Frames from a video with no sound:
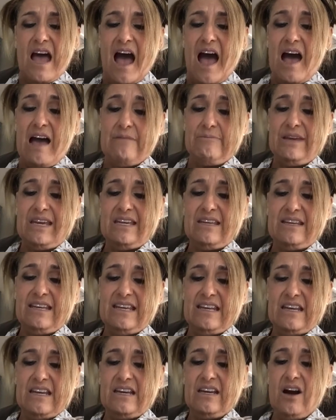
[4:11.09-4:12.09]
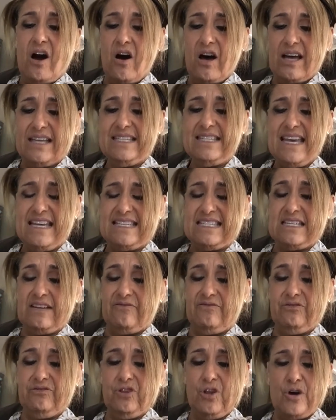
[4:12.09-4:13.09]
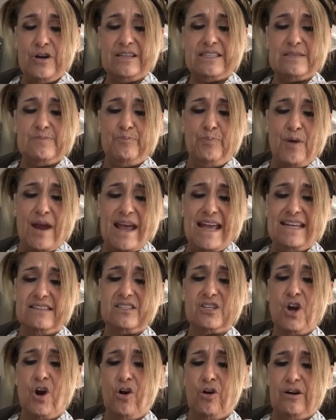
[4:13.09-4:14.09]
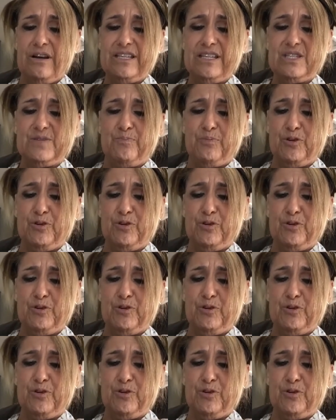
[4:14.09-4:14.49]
I mean, in a contest of looks, brains, courage,